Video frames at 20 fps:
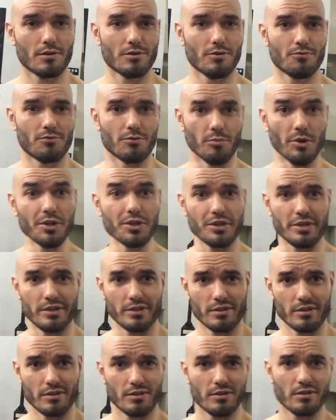for
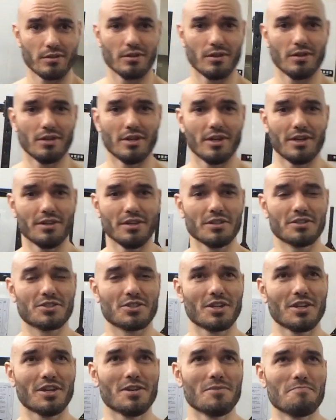money. And that's,
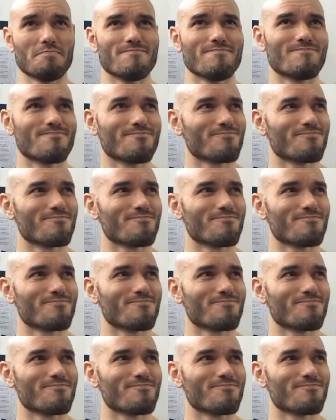it